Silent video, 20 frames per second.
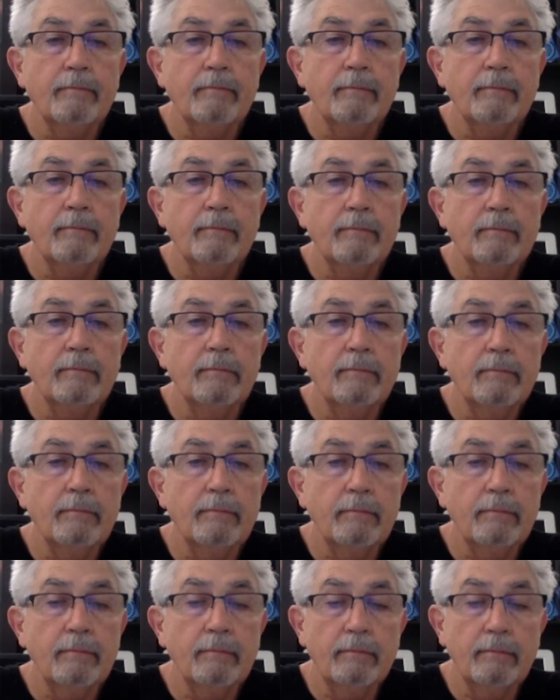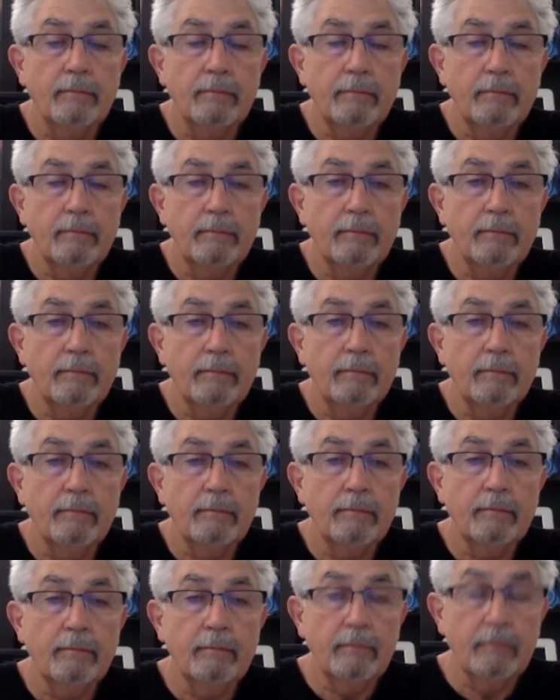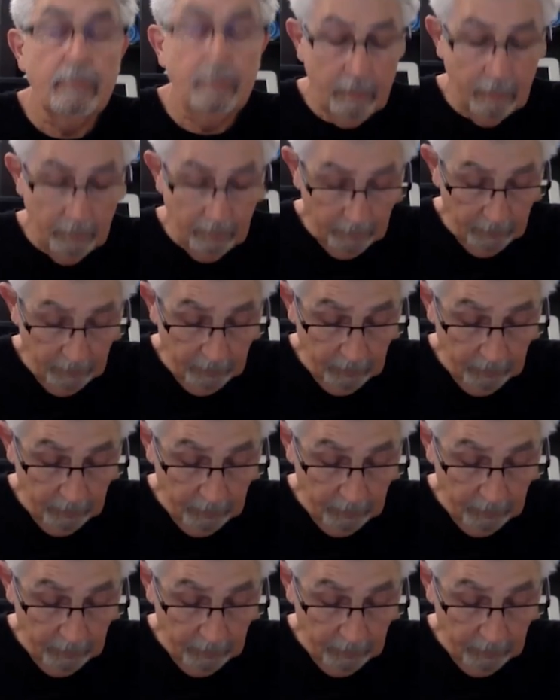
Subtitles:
Nobody speaks.